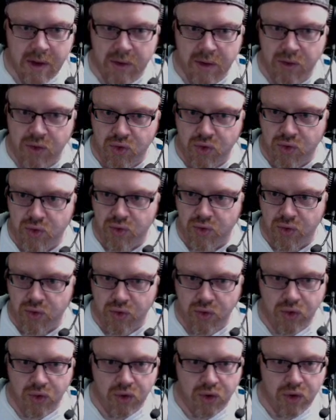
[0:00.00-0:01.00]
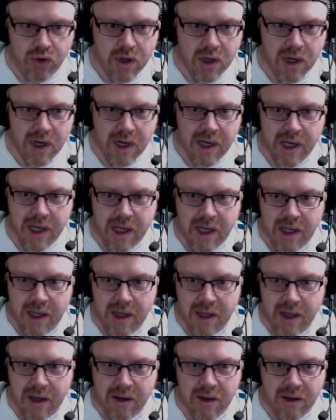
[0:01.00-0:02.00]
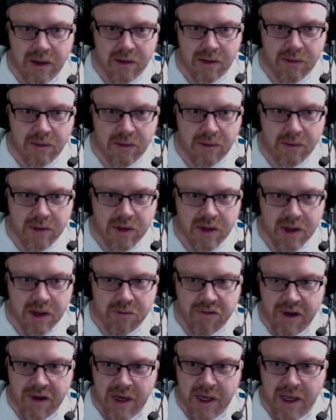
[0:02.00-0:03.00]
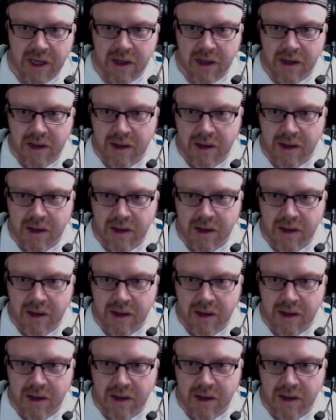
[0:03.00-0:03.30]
Didn't like it. Missing a bracket.